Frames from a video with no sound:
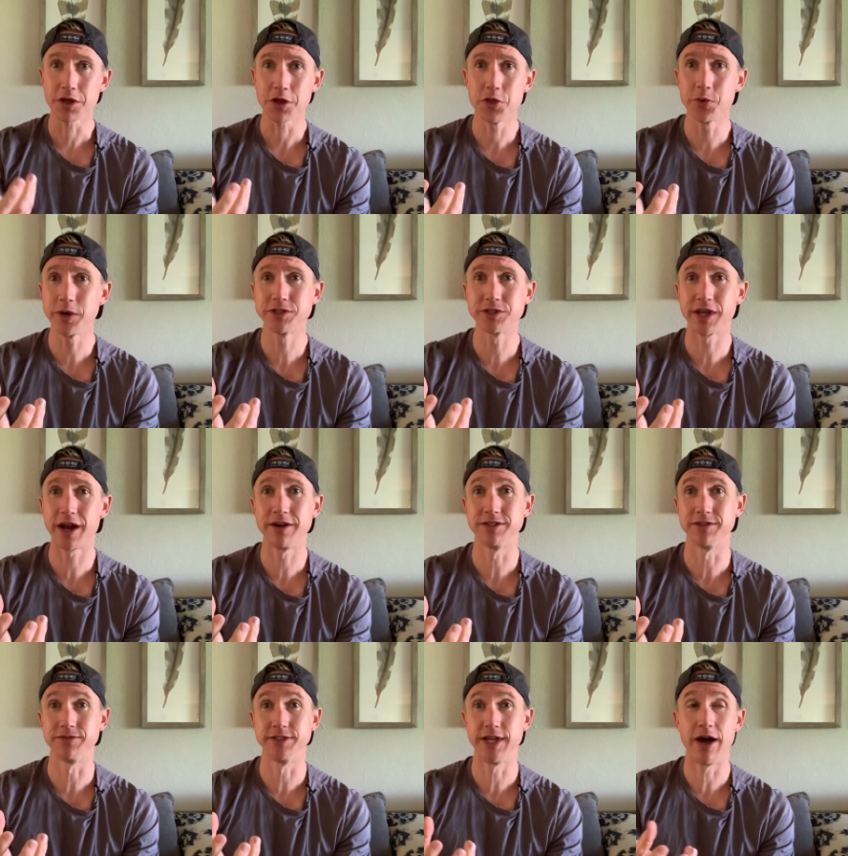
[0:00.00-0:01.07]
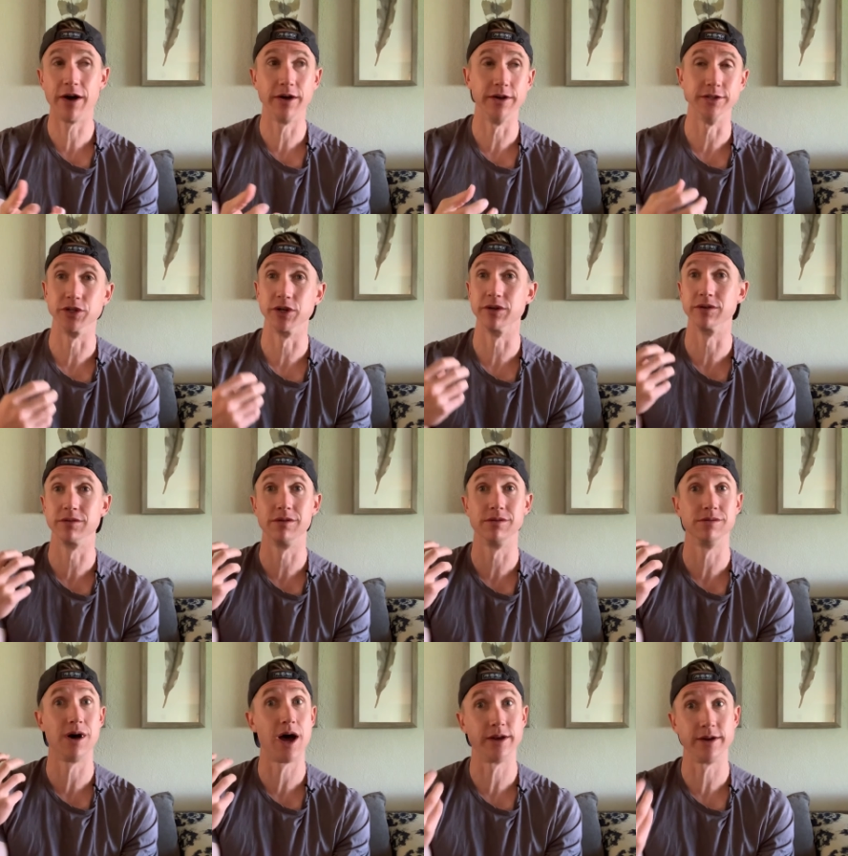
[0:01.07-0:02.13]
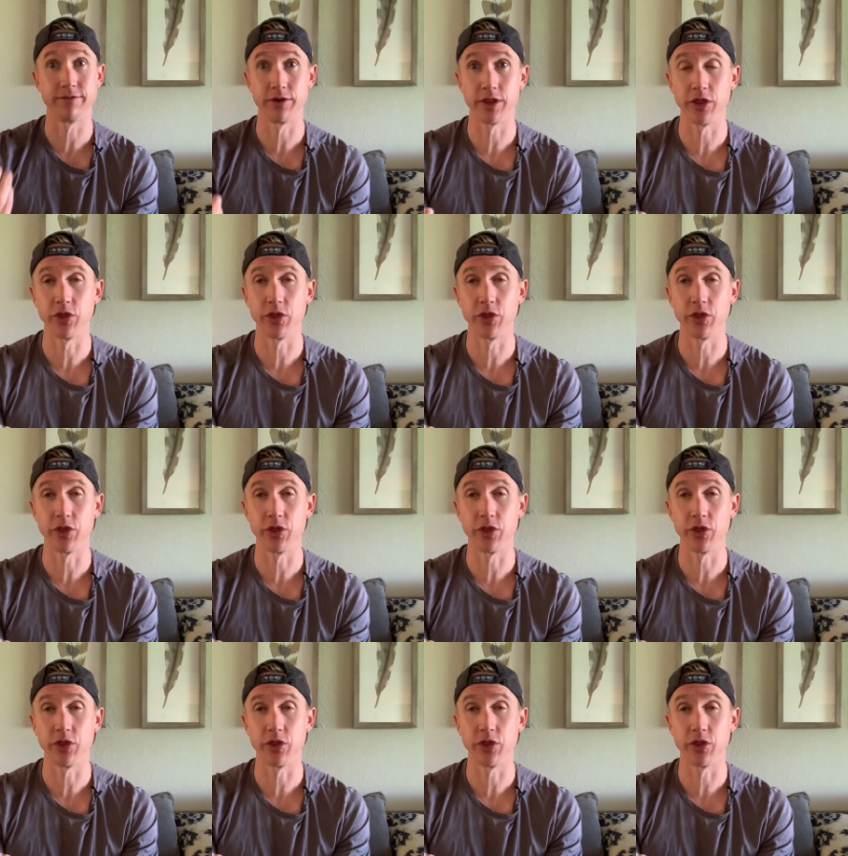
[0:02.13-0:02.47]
300 calories of salad is going to look a lot different